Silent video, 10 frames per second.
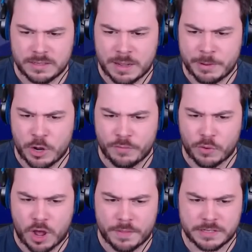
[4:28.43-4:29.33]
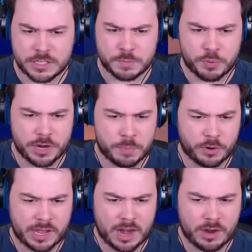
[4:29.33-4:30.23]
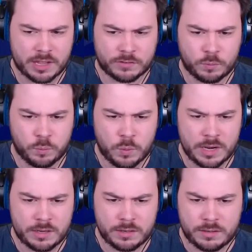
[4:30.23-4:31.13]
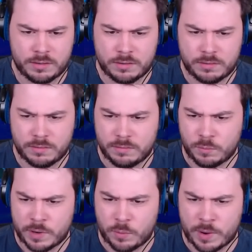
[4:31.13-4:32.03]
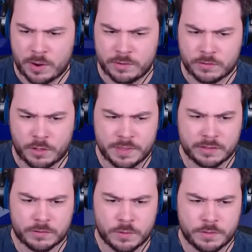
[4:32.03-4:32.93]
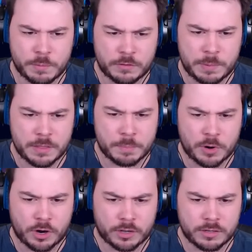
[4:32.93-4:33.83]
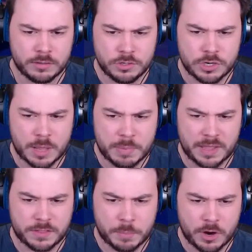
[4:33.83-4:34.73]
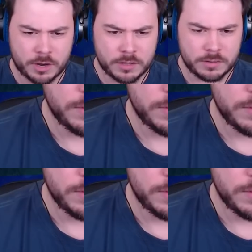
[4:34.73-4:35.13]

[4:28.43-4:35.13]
I mean, overall, this is pretty precarious. What? Wh where is all this? Oh, this must be the park. Should I be at the park?